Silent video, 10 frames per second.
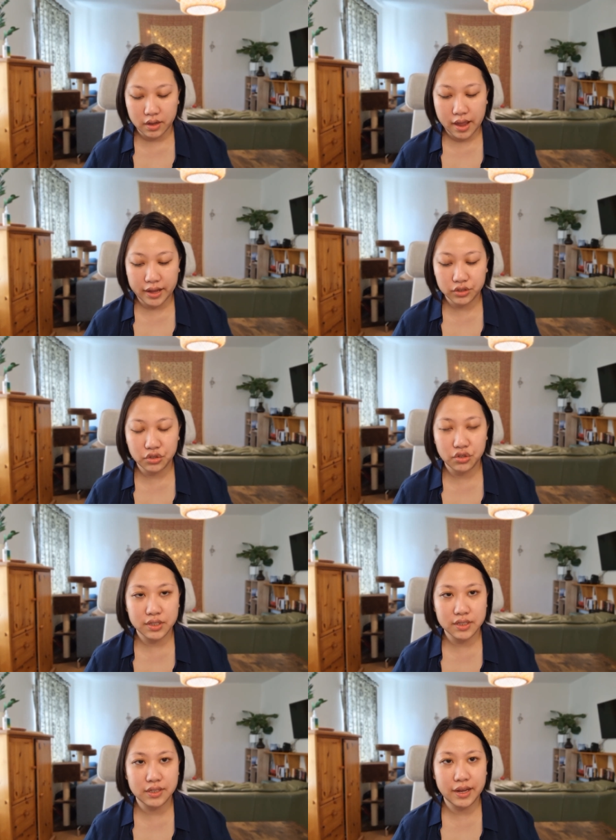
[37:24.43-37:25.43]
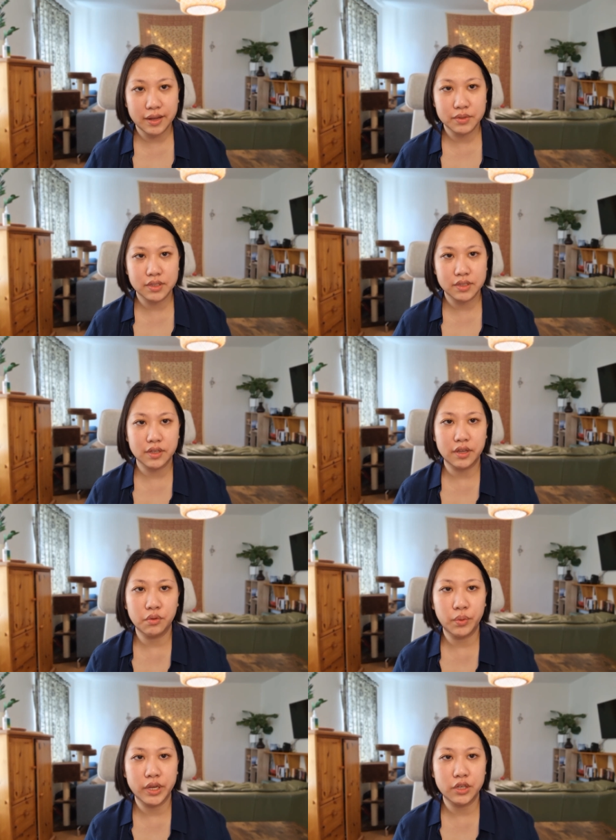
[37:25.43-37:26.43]
extra steps
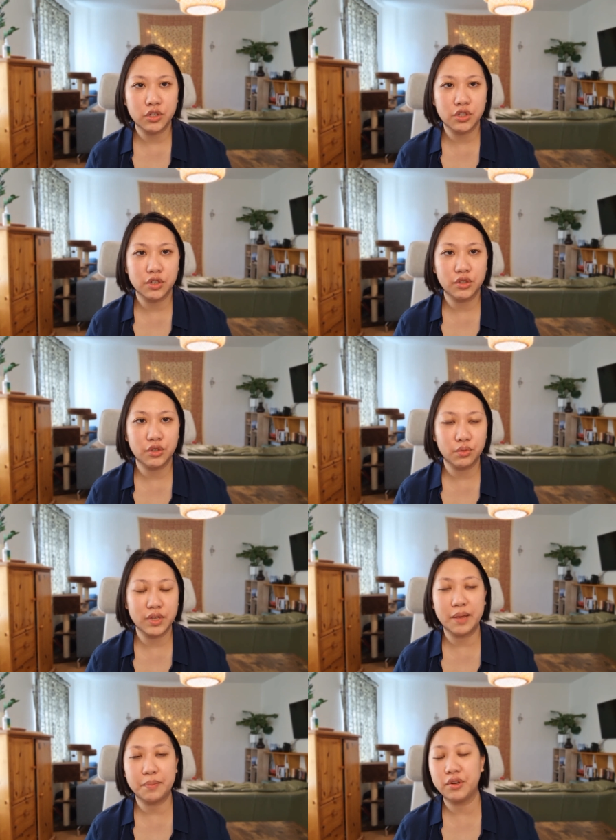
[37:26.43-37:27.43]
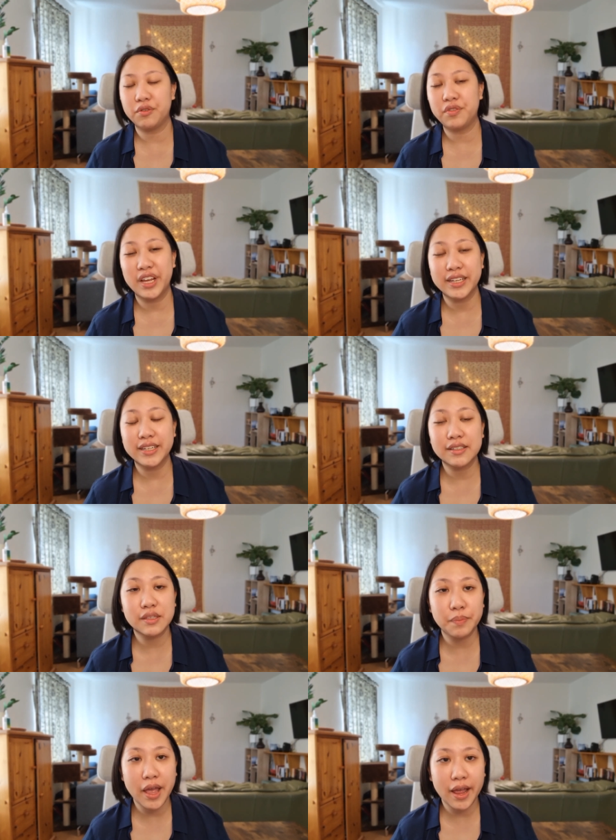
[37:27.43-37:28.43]
in which you tape your face
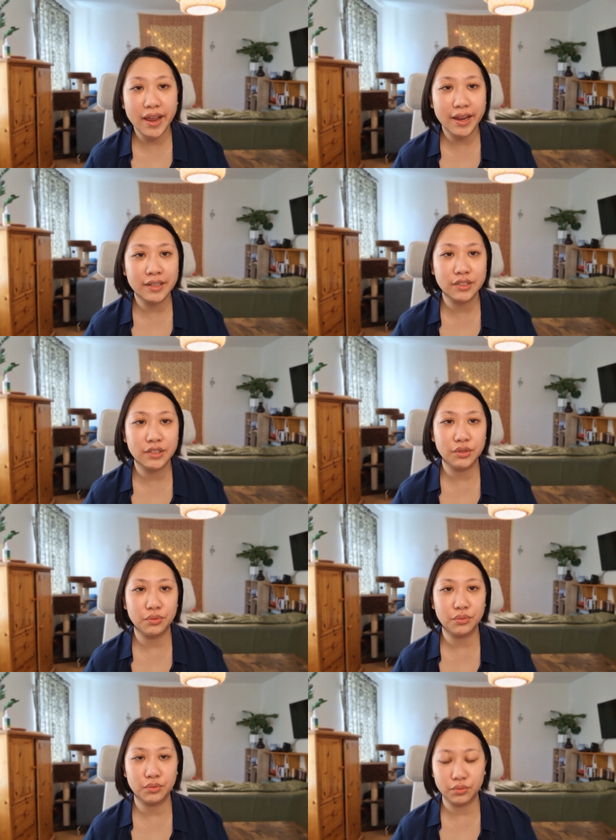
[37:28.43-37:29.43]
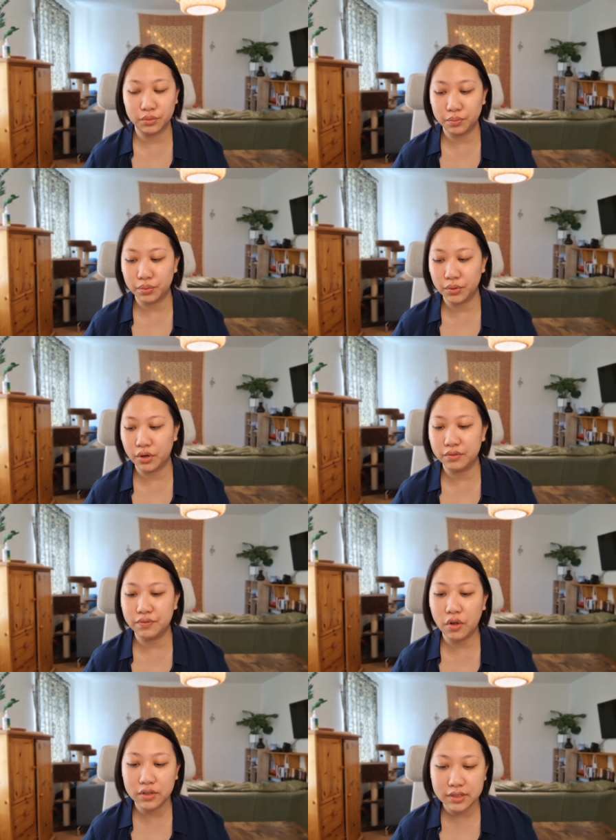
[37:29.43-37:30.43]
back, you put on
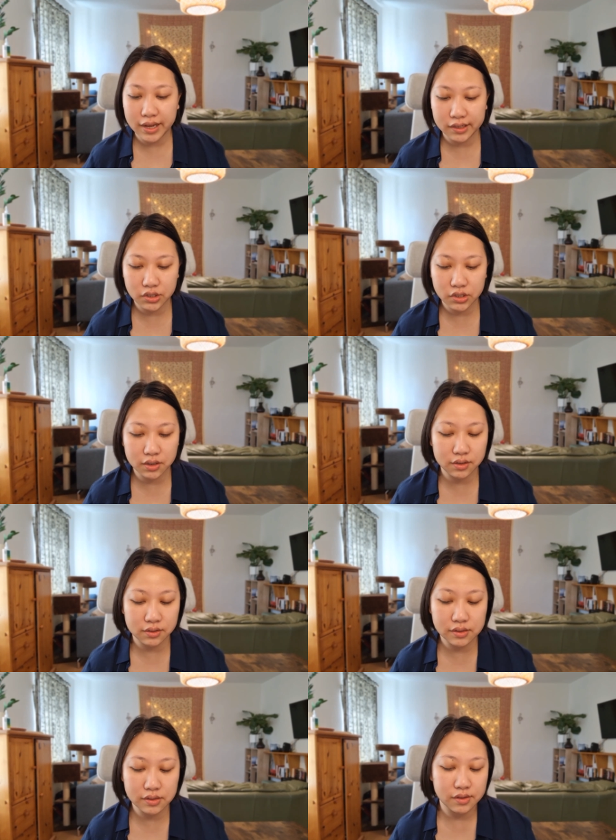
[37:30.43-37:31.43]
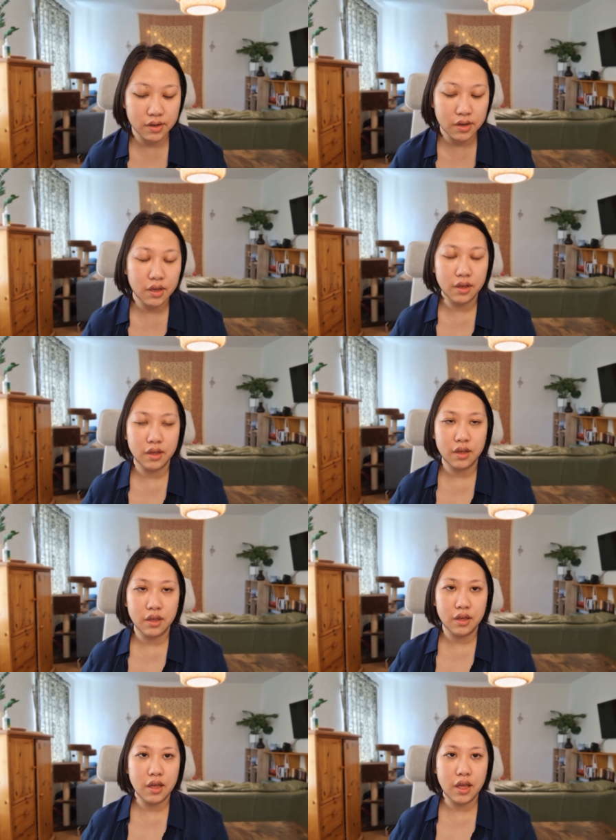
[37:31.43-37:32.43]
false lashes,
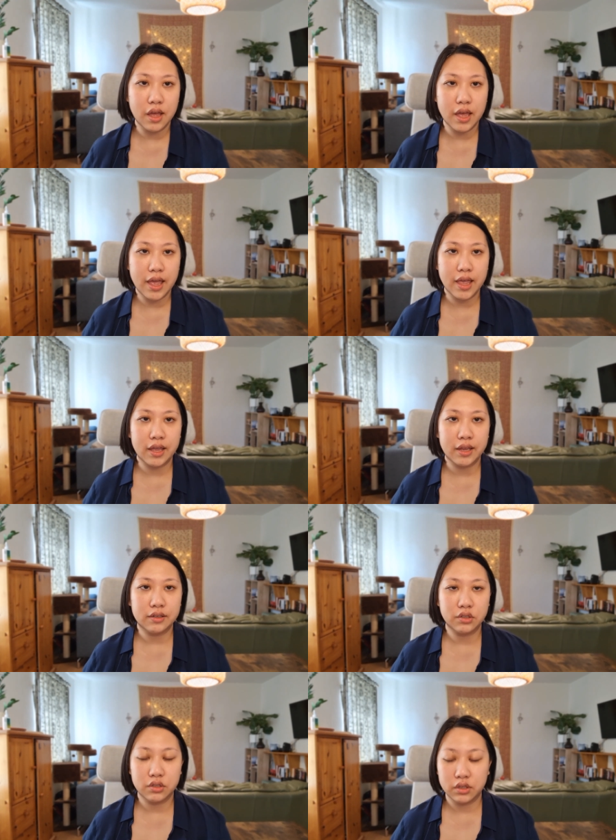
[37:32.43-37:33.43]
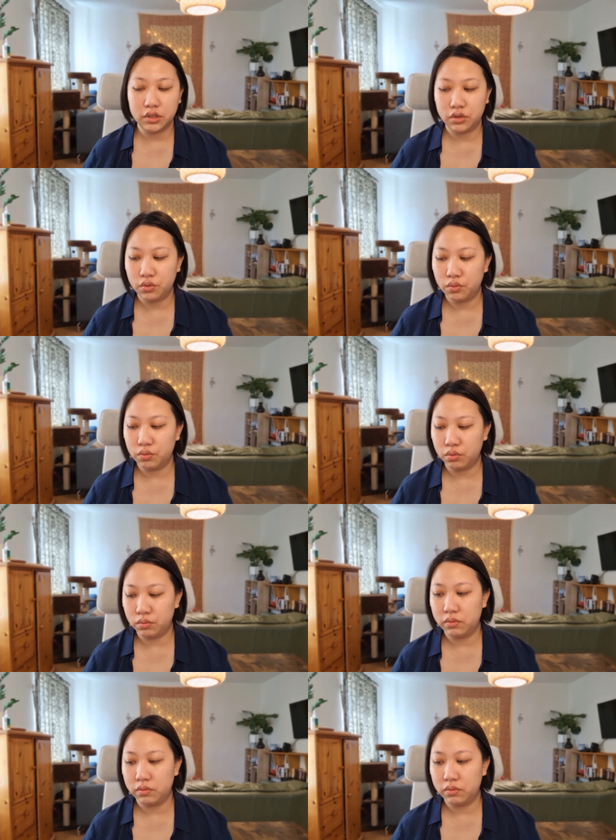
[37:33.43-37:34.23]
and you